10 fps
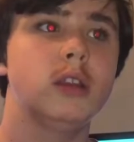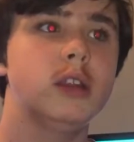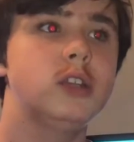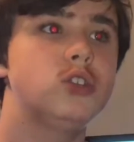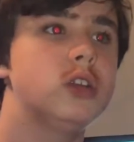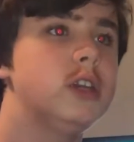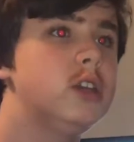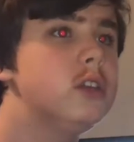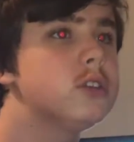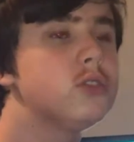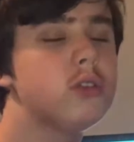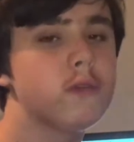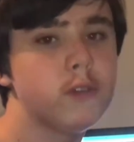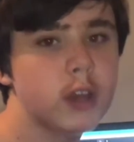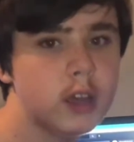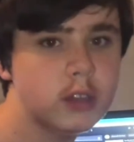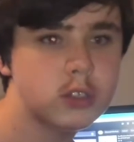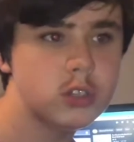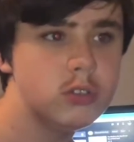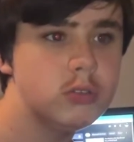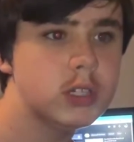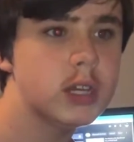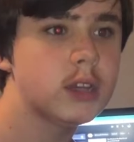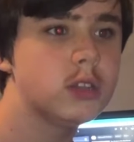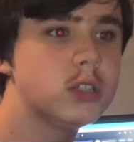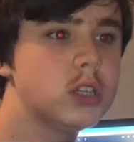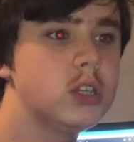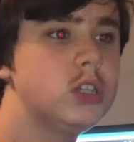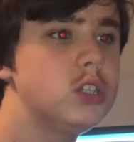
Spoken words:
Literally, you talk for like 2 seconds and the